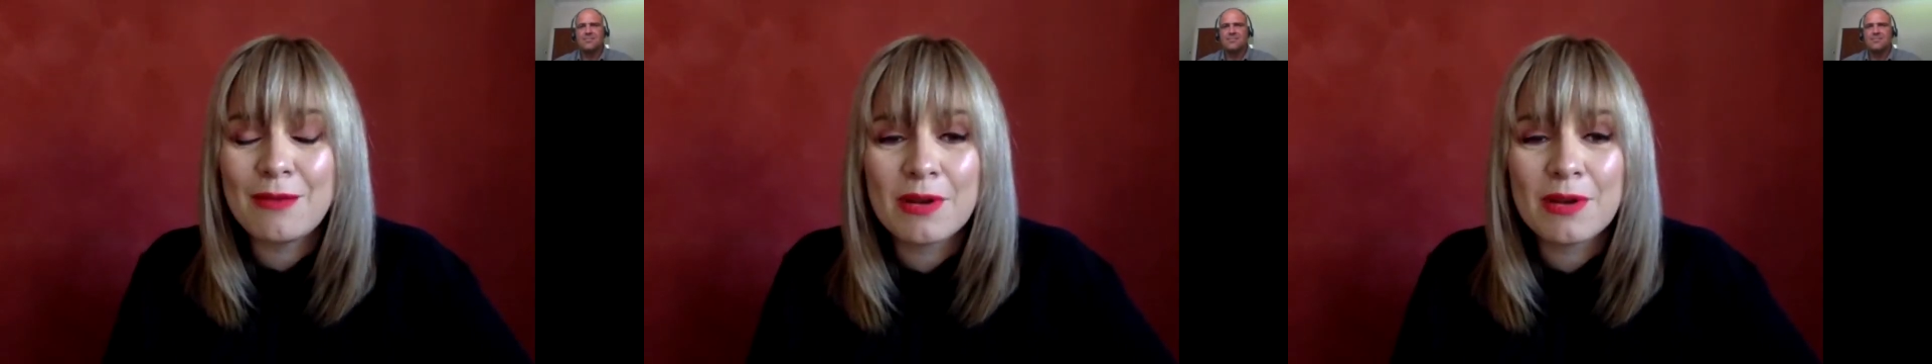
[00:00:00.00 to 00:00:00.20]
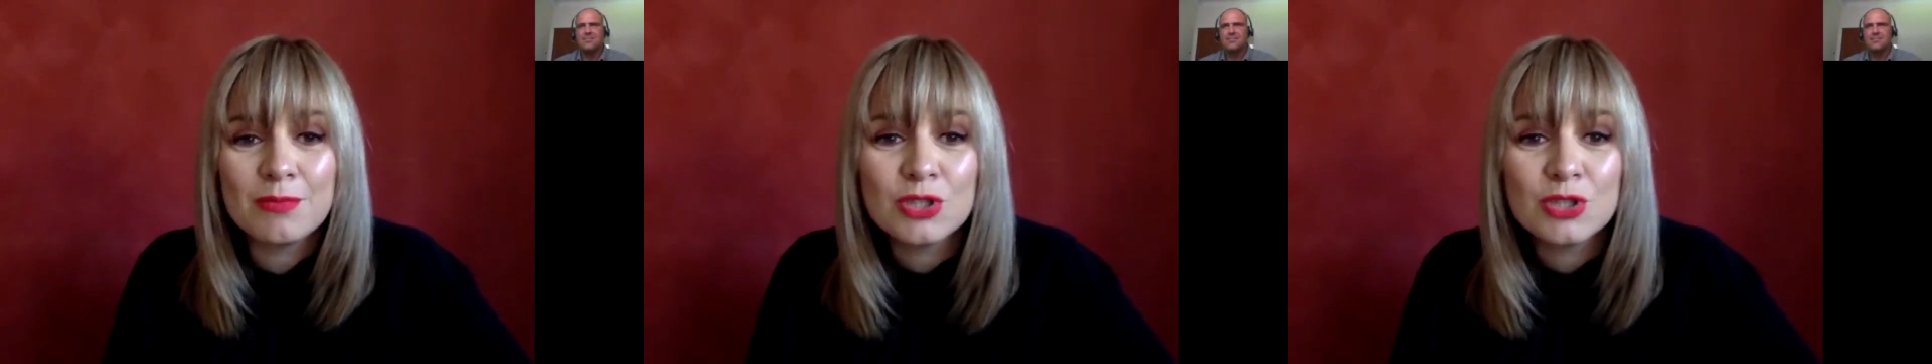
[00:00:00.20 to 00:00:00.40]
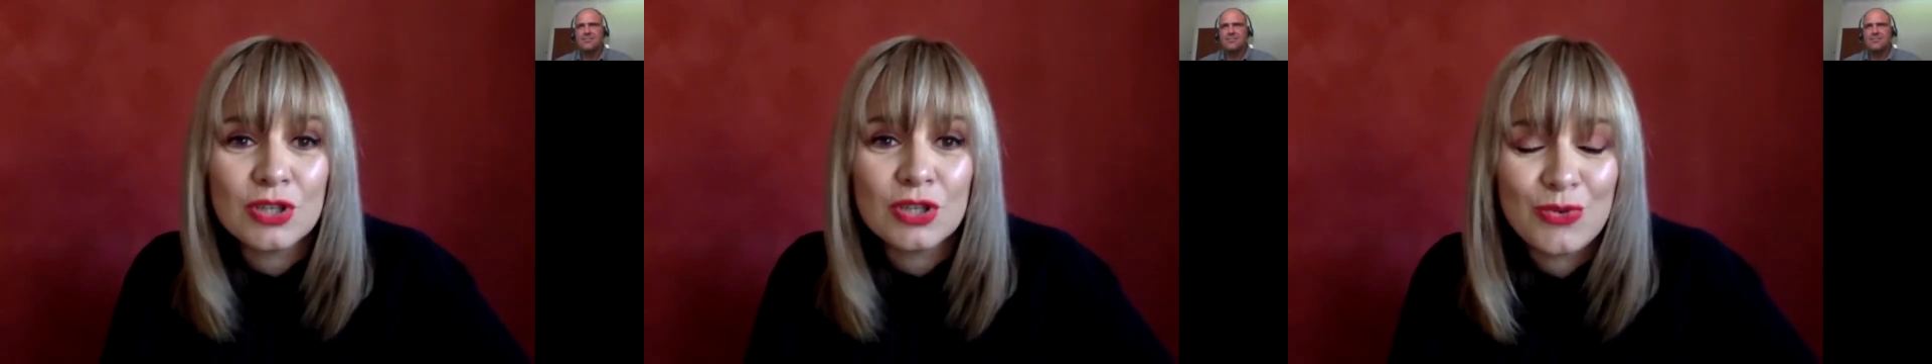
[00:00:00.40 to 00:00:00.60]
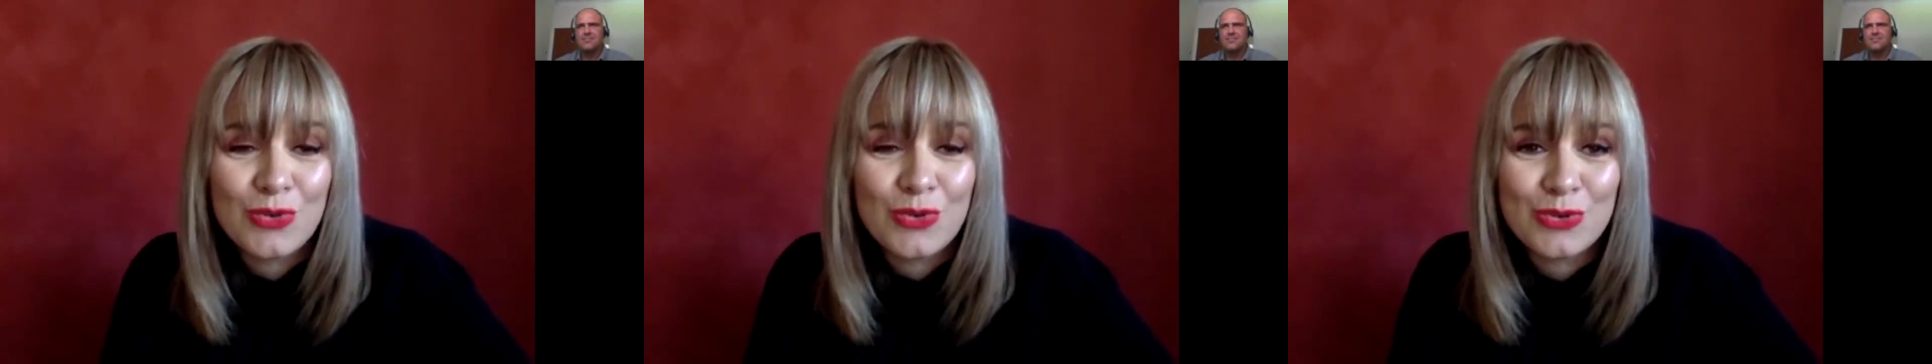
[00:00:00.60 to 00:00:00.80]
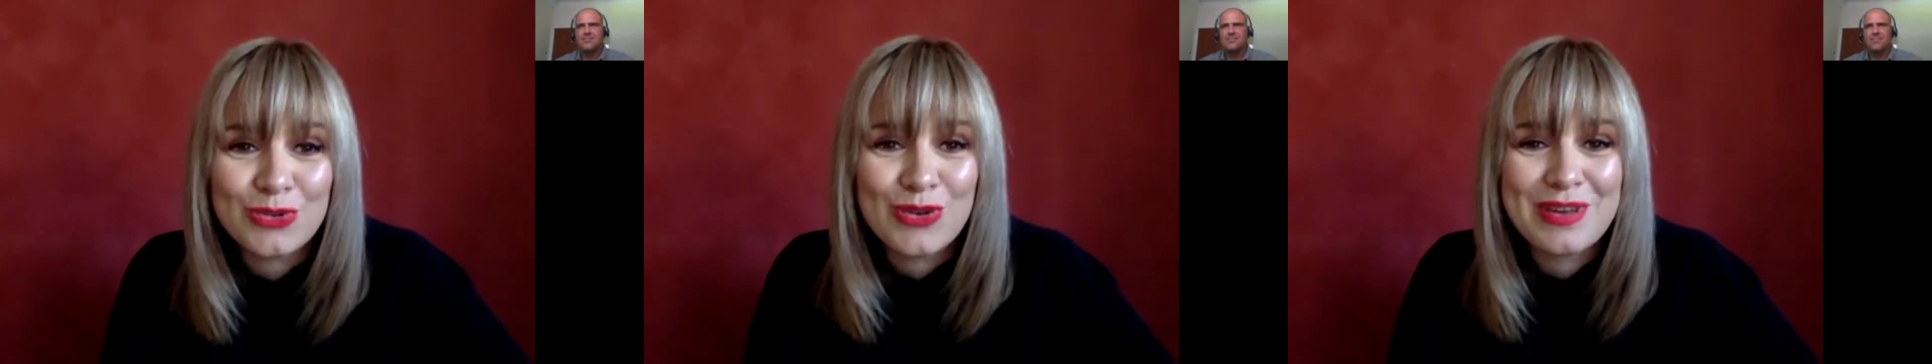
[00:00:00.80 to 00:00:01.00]
but I'm sure you
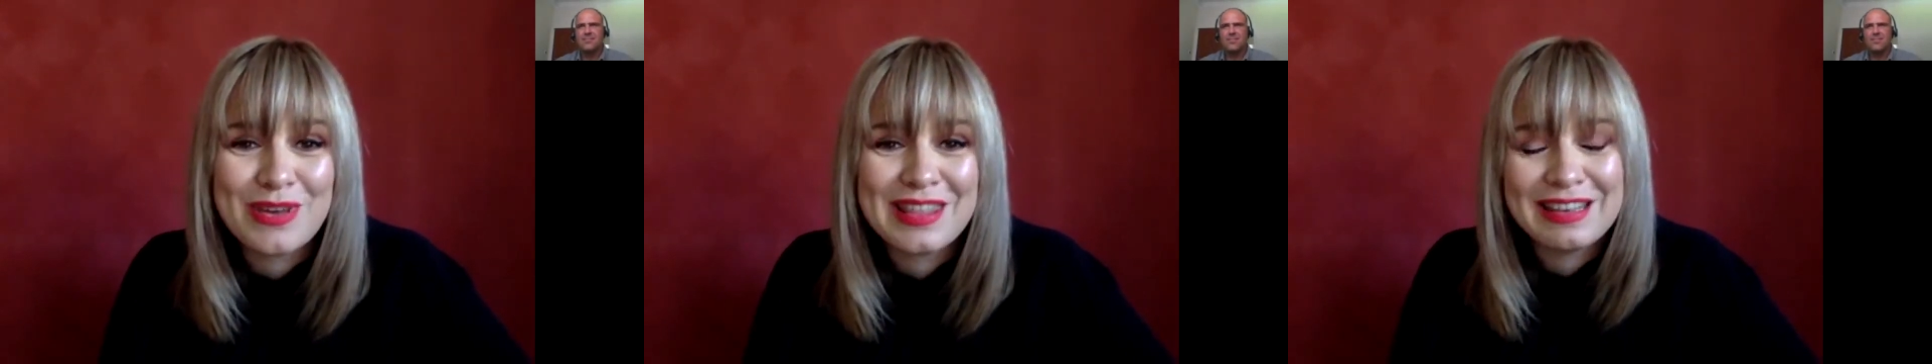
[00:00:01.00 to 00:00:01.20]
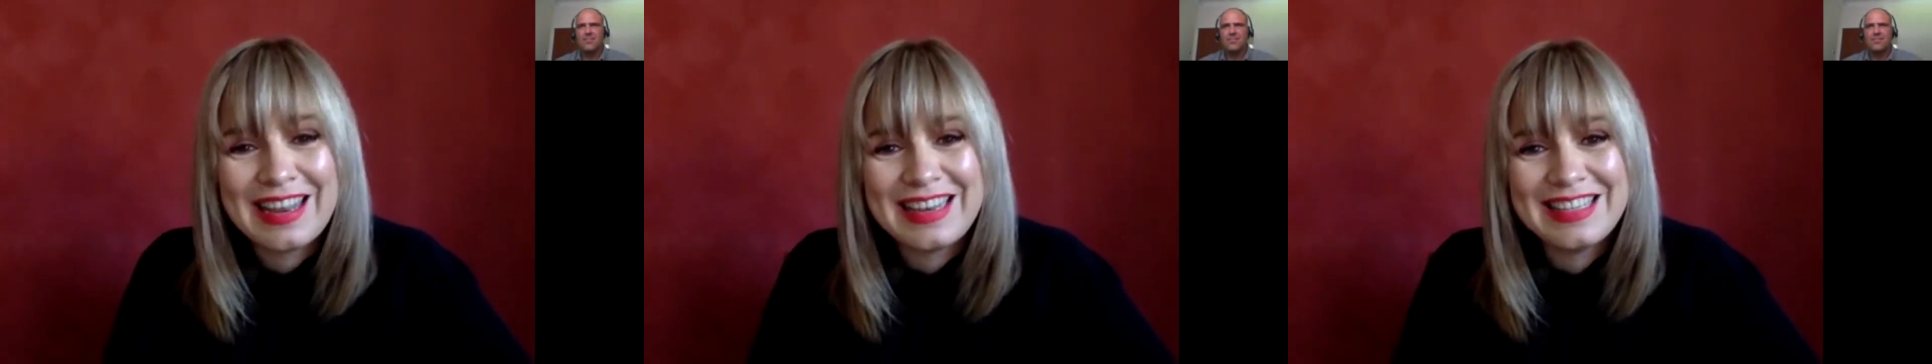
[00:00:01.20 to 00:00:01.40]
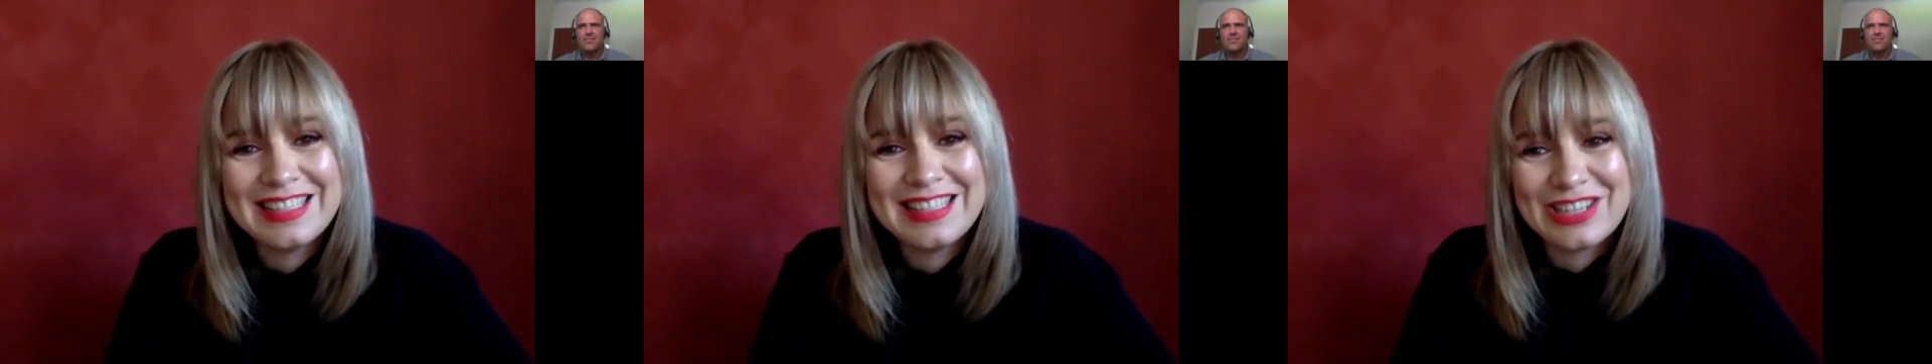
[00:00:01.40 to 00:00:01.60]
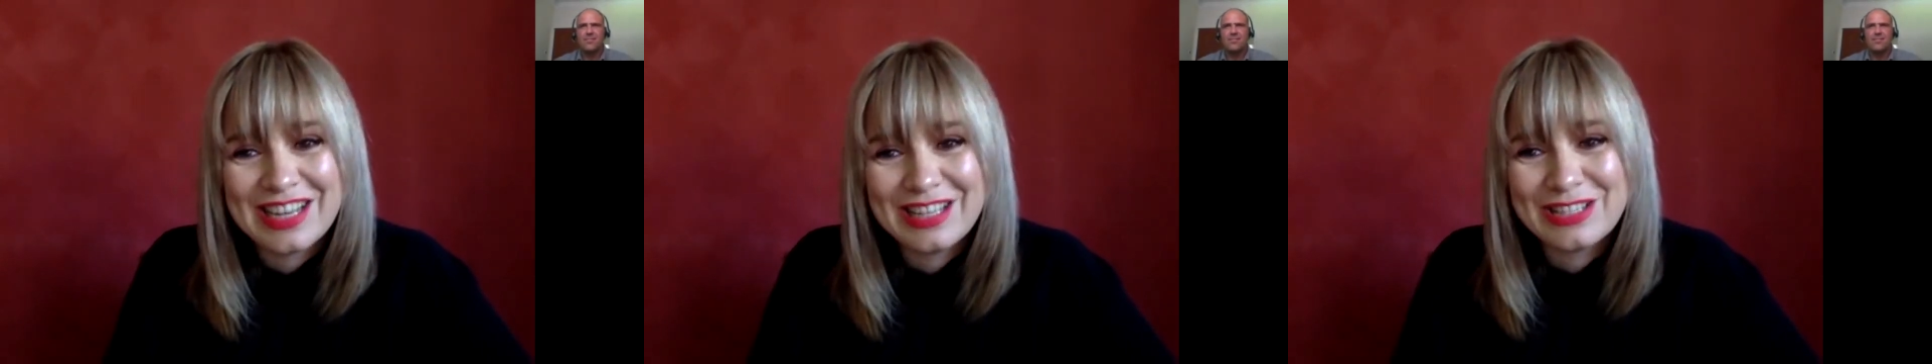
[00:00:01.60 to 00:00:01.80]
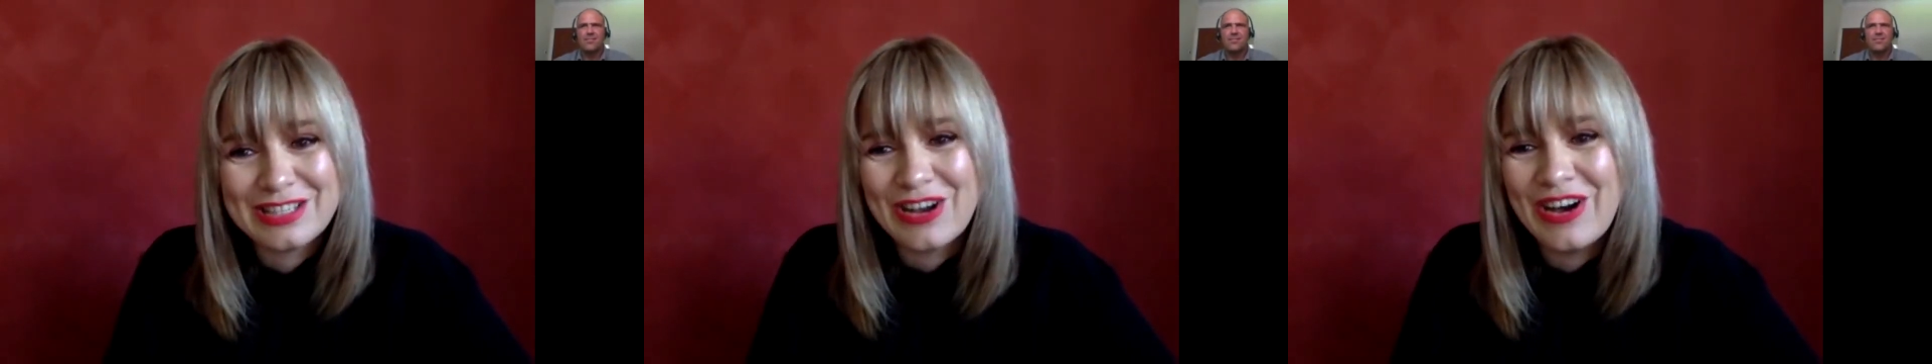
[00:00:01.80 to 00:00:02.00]
all know where the ladies and gents